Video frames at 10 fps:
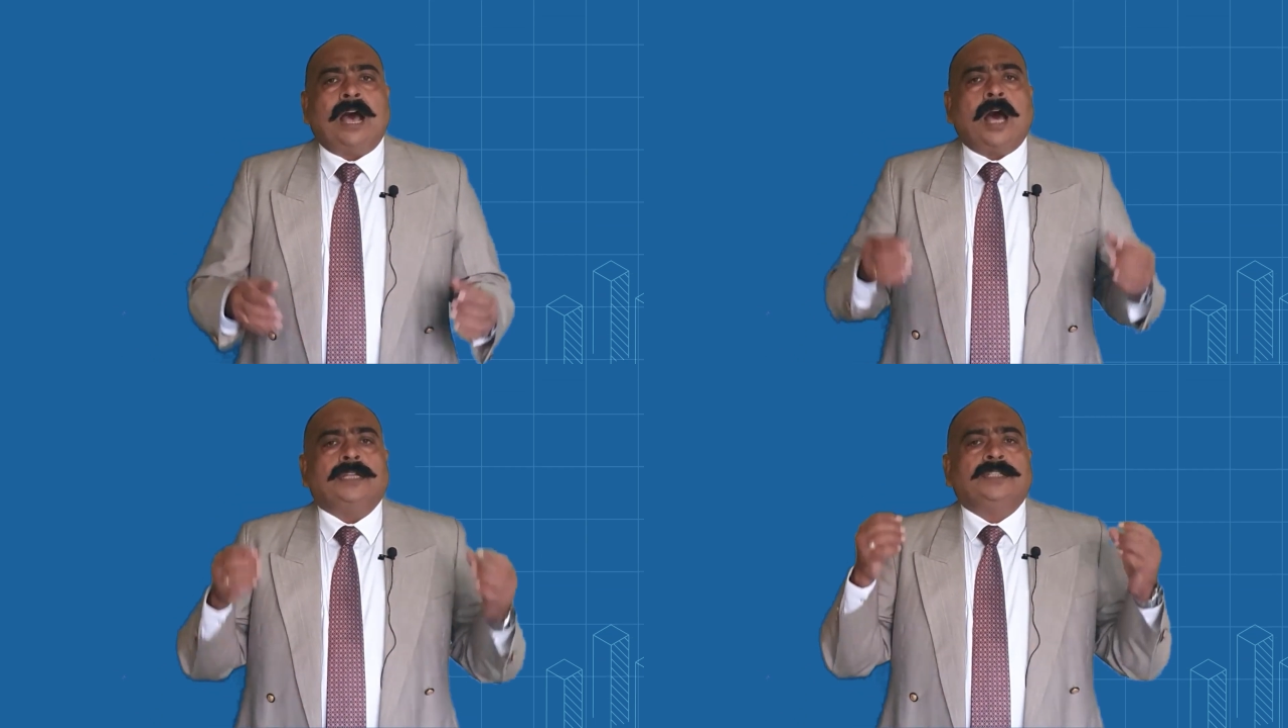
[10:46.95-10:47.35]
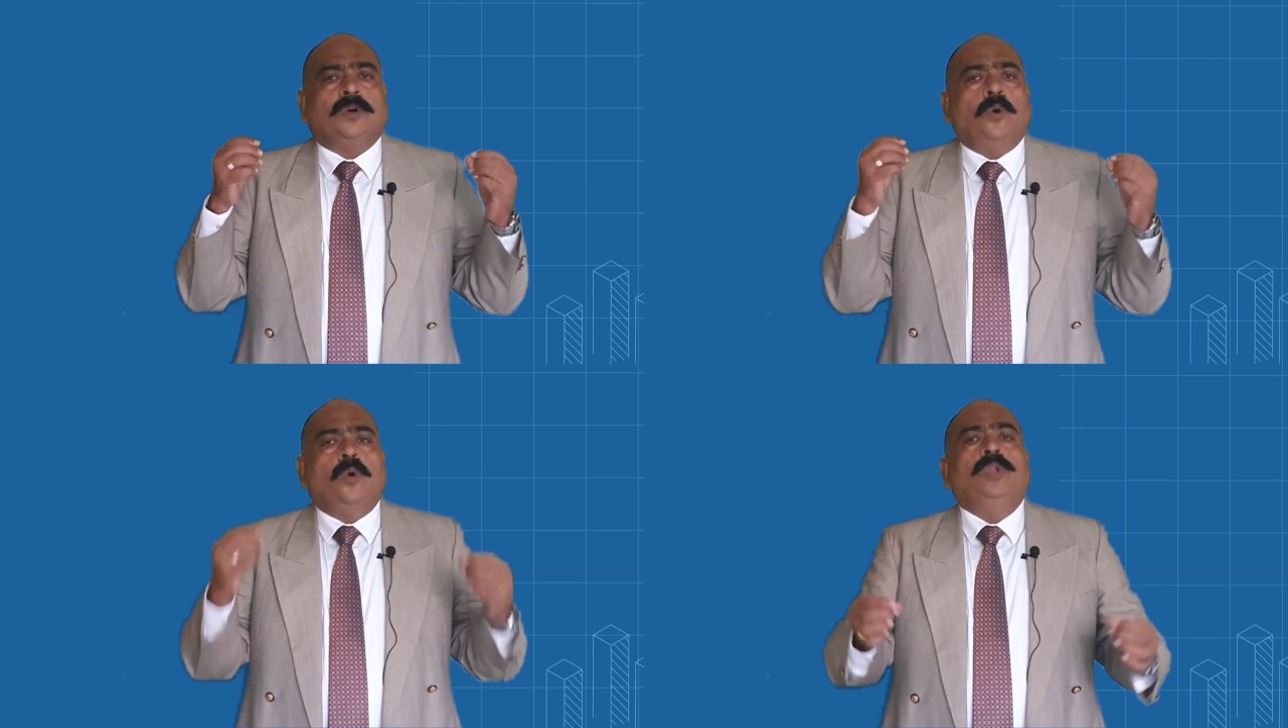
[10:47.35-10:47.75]
are
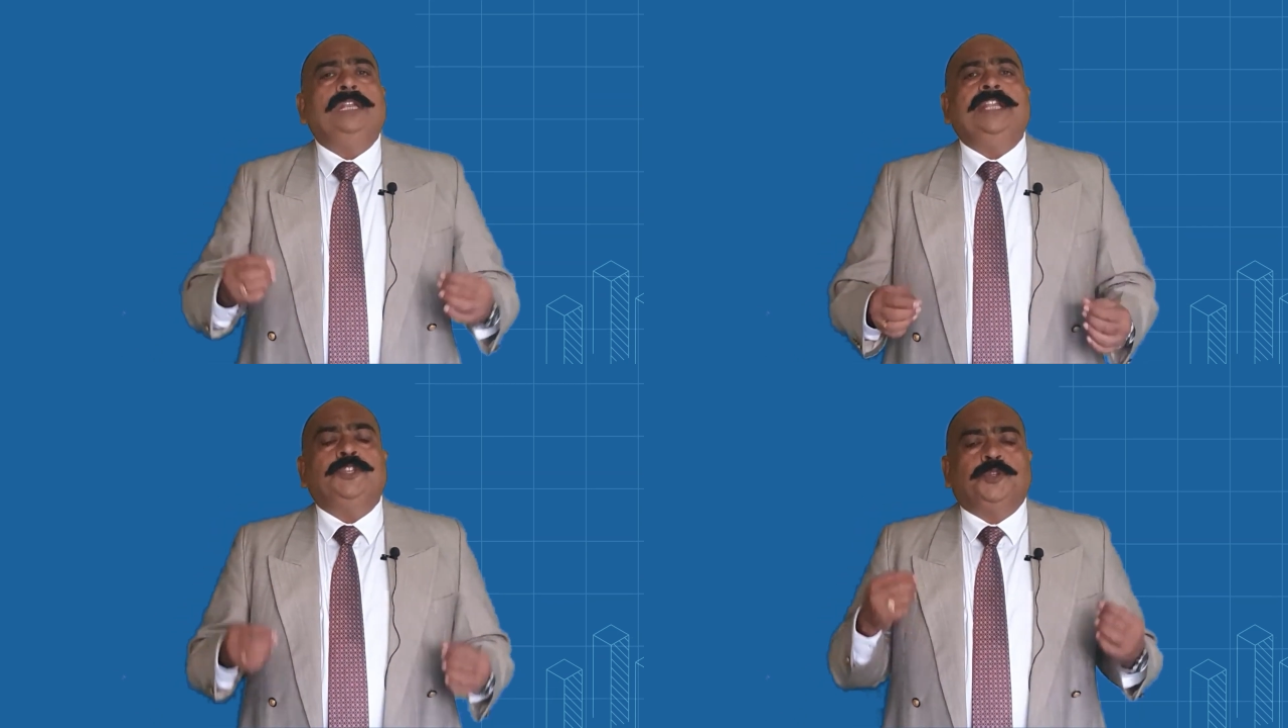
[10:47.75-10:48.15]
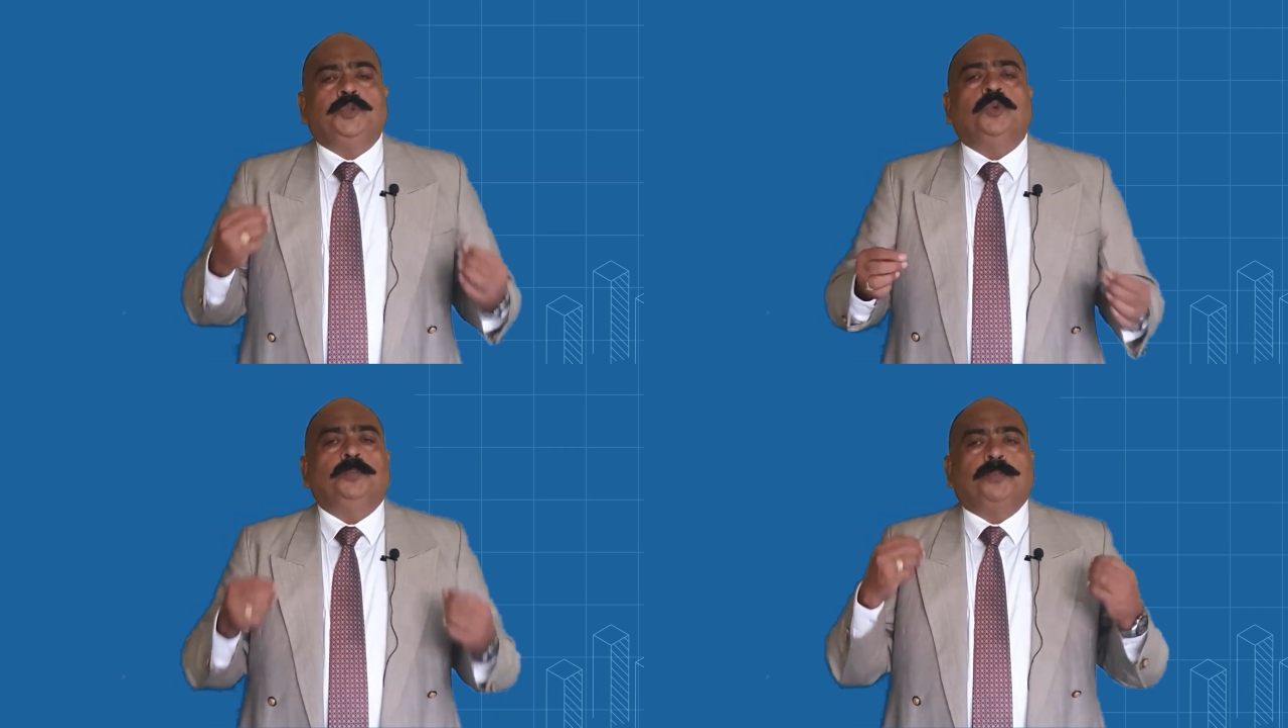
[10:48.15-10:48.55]
the only
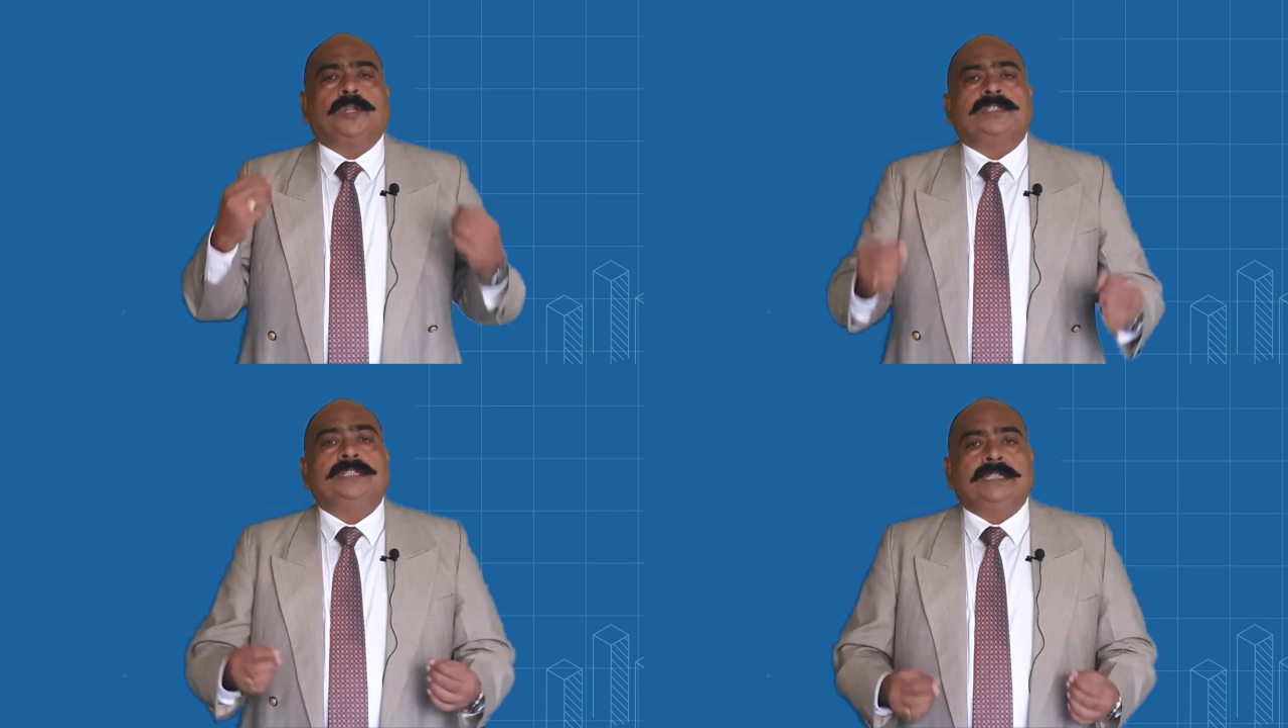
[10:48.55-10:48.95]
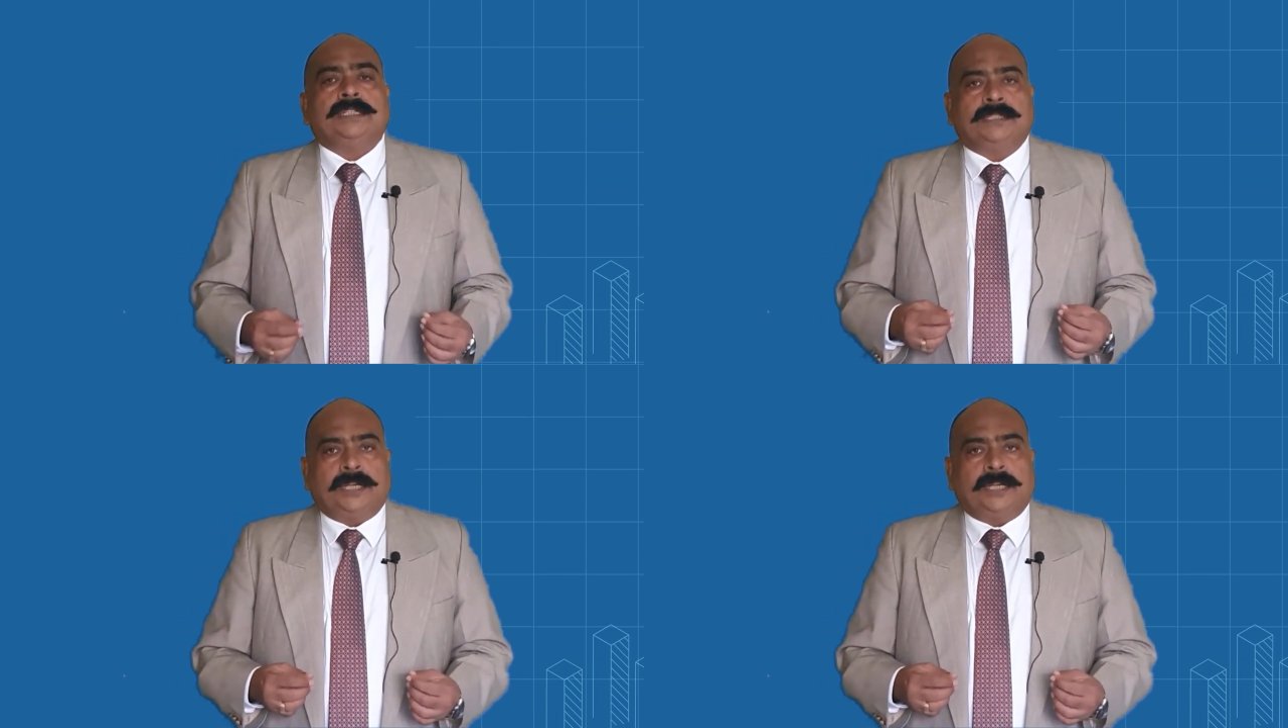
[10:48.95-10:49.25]
two processes